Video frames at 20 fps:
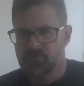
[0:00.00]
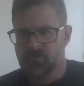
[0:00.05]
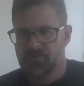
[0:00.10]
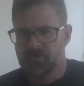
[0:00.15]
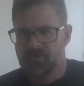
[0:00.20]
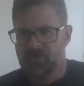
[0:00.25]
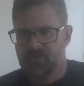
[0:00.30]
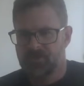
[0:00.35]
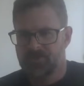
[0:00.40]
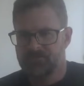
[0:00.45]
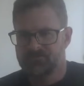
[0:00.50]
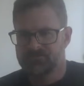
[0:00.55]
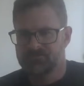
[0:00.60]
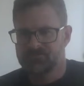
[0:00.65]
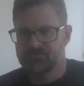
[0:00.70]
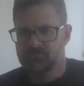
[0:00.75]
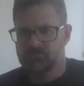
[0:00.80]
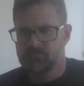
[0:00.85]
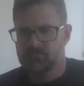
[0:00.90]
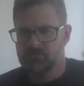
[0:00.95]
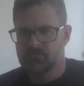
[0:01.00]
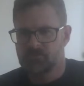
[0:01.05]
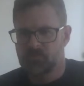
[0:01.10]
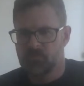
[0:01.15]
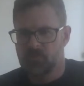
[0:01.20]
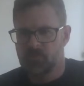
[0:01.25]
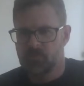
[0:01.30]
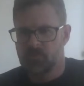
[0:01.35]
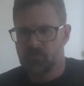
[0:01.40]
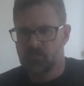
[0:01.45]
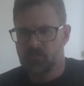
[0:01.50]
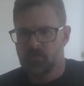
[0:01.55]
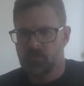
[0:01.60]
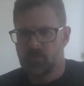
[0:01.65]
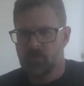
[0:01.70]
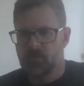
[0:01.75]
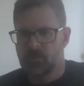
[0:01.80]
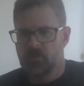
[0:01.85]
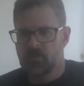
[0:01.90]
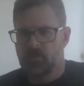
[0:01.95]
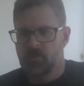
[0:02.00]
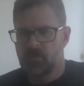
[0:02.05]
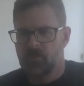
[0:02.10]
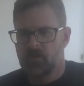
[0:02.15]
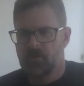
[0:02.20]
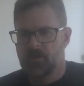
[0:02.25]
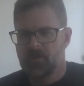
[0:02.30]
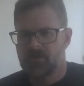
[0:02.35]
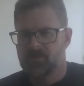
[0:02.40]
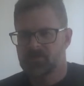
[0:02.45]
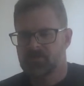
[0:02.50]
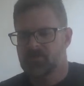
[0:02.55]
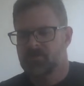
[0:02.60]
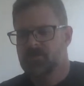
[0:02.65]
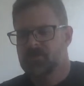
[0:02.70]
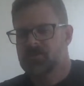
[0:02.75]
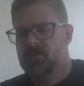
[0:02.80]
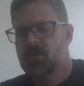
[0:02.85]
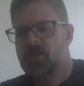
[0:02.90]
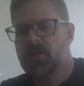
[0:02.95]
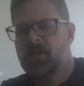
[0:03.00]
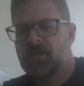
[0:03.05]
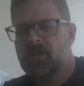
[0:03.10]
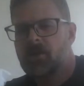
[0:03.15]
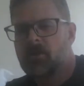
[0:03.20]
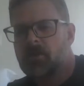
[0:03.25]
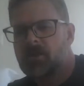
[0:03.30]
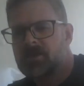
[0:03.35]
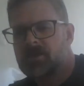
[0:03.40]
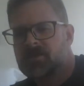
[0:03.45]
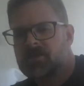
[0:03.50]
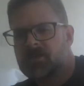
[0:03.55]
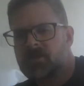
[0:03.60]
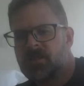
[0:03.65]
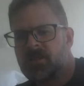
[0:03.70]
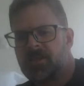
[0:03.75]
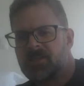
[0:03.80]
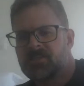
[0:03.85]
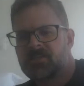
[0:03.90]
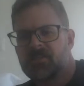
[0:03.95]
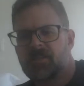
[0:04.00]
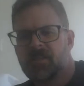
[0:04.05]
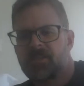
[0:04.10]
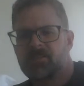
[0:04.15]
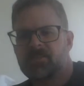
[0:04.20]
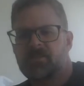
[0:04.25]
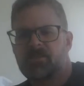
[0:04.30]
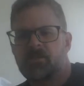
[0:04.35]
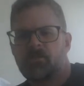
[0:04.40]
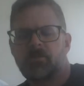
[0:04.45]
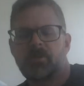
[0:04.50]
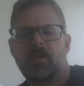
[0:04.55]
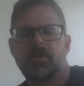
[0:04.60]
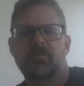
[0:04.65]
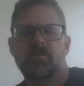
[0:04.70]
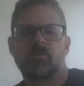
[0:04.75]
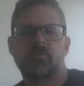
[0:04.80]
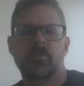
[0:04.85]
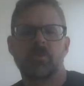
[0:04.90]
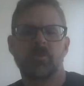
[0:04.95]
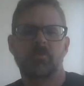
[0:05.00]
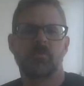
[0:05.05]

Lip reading: Trinity. All right, so there's a lot of calculation line settings here. We have to really